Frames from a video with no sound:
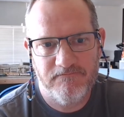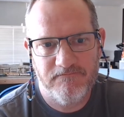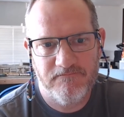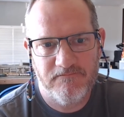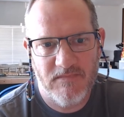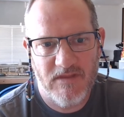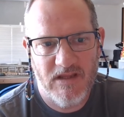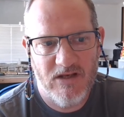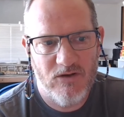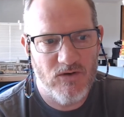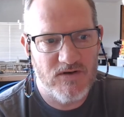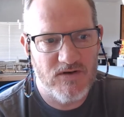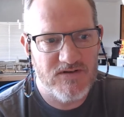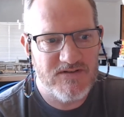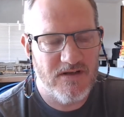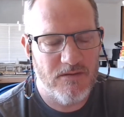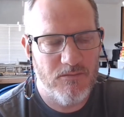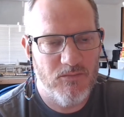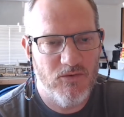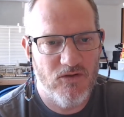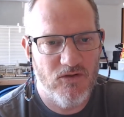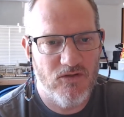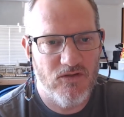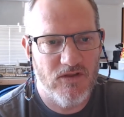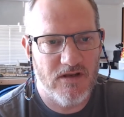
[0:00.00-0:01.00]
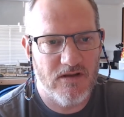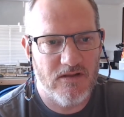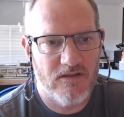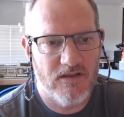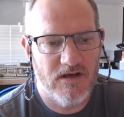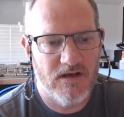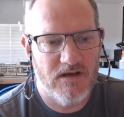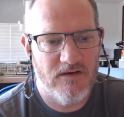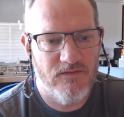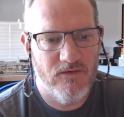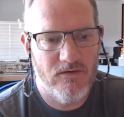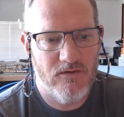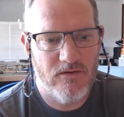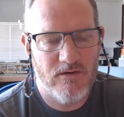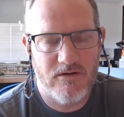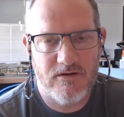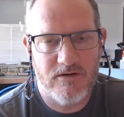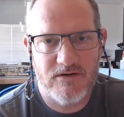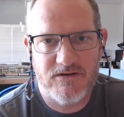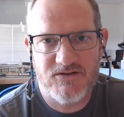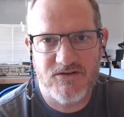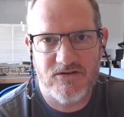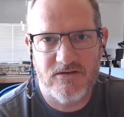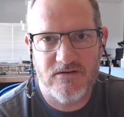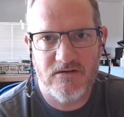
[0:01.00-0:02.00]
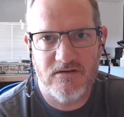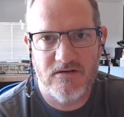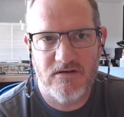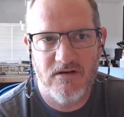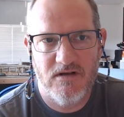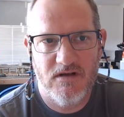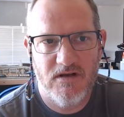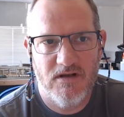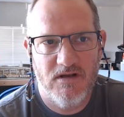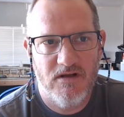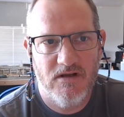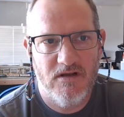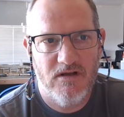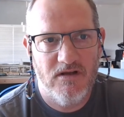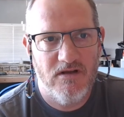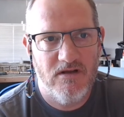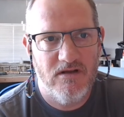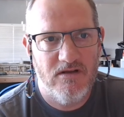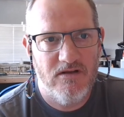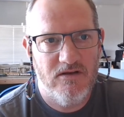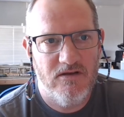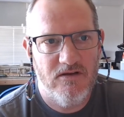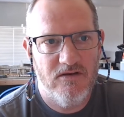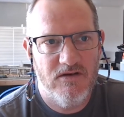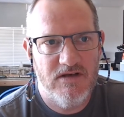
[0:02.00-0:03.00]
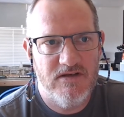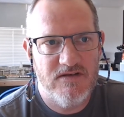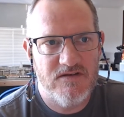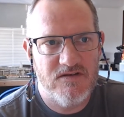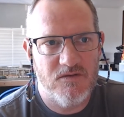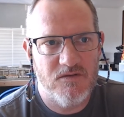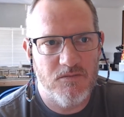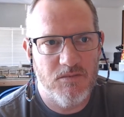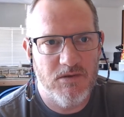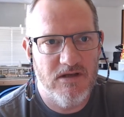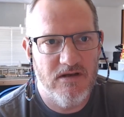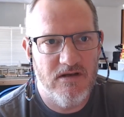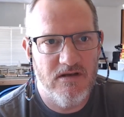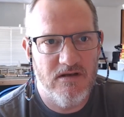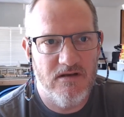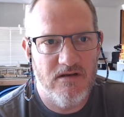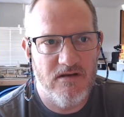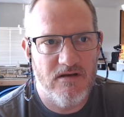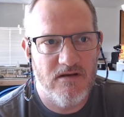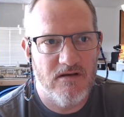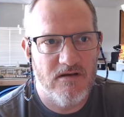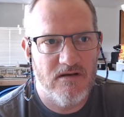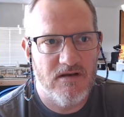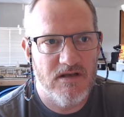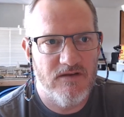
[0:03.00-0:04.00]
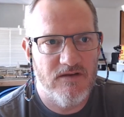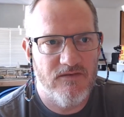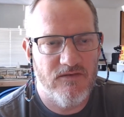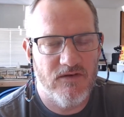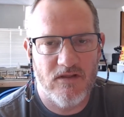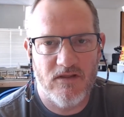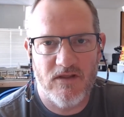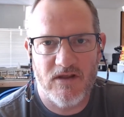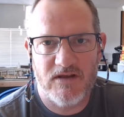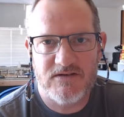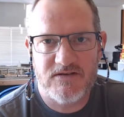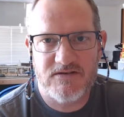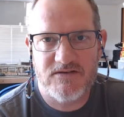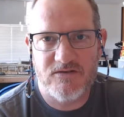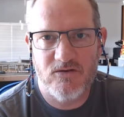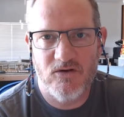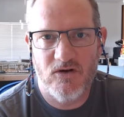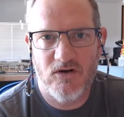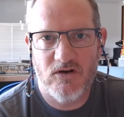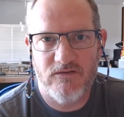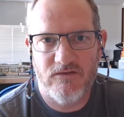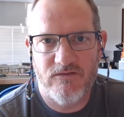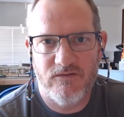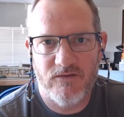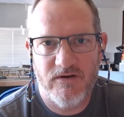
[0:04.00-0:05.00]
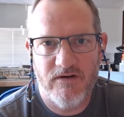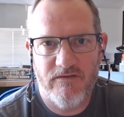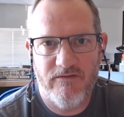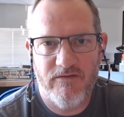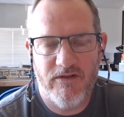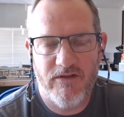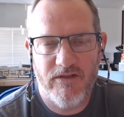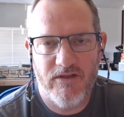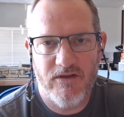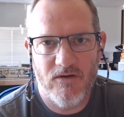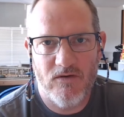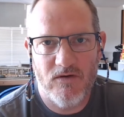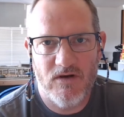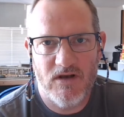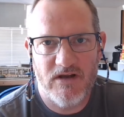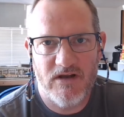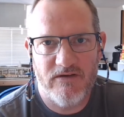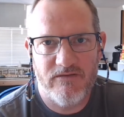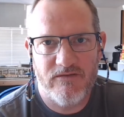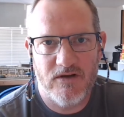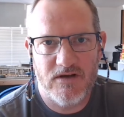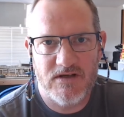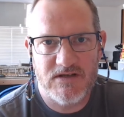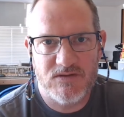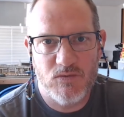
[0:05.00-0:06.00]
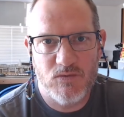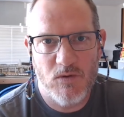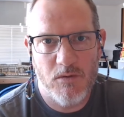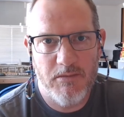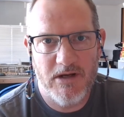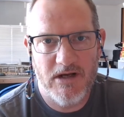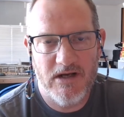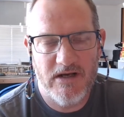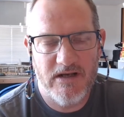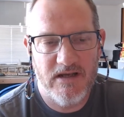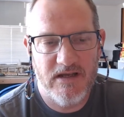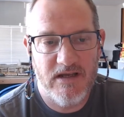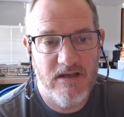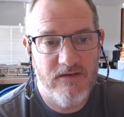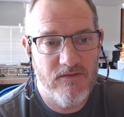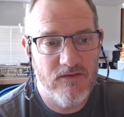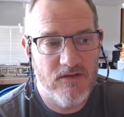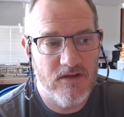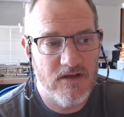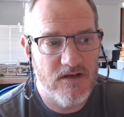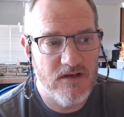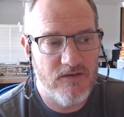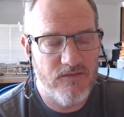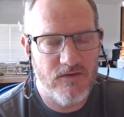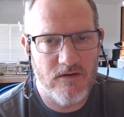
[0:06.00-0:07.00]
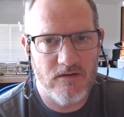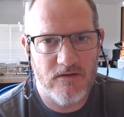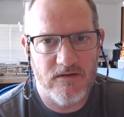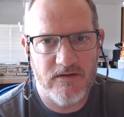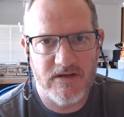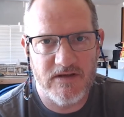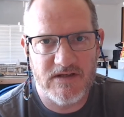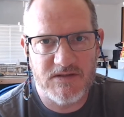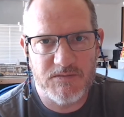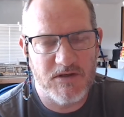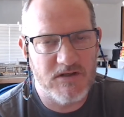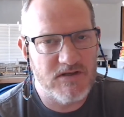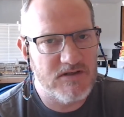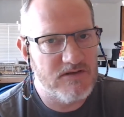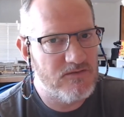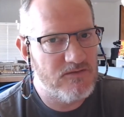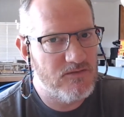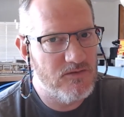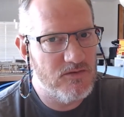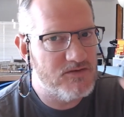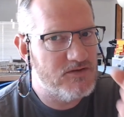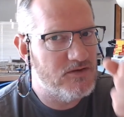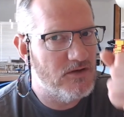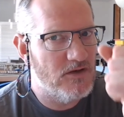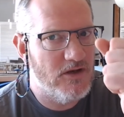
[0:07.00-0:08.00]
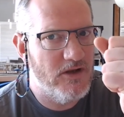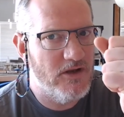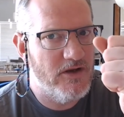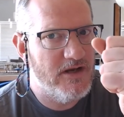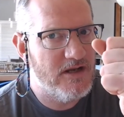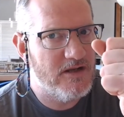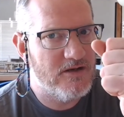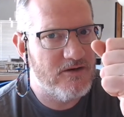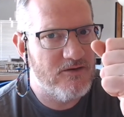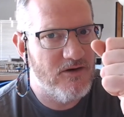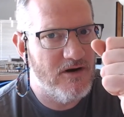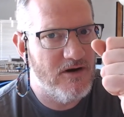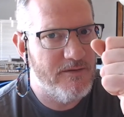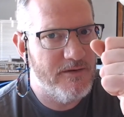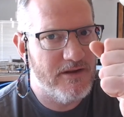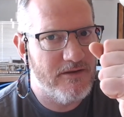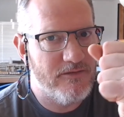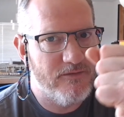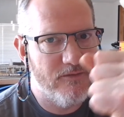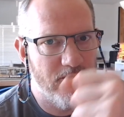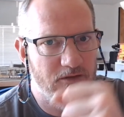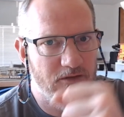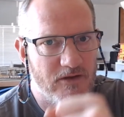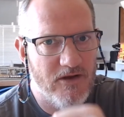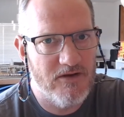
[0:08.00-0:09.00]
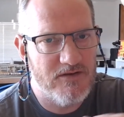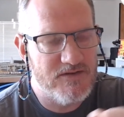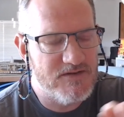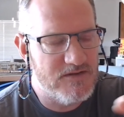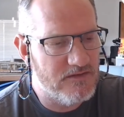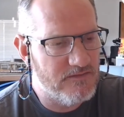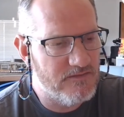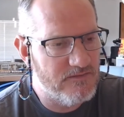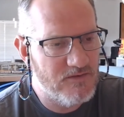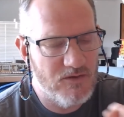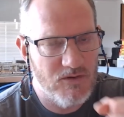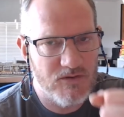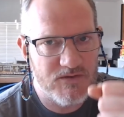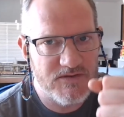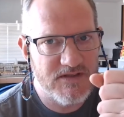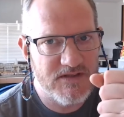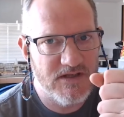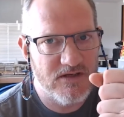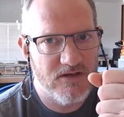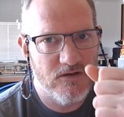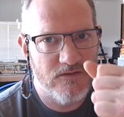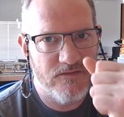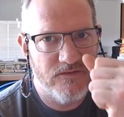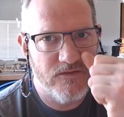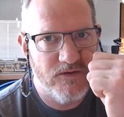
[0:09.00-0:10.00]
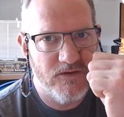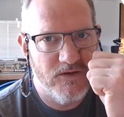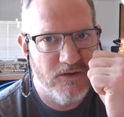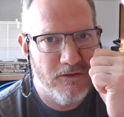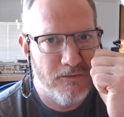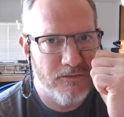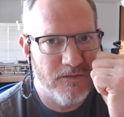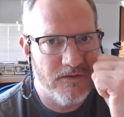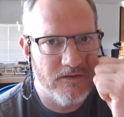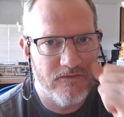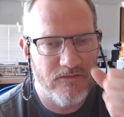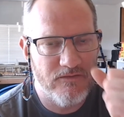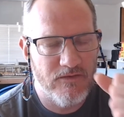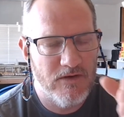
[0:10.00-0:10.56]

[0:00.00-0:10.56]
There are some who think that if you're a Christian, you need to be giving thanks to God for everything in your life going swimmingly, even the difficult things, because of course you're learning and growing through those, and of course they're good for you.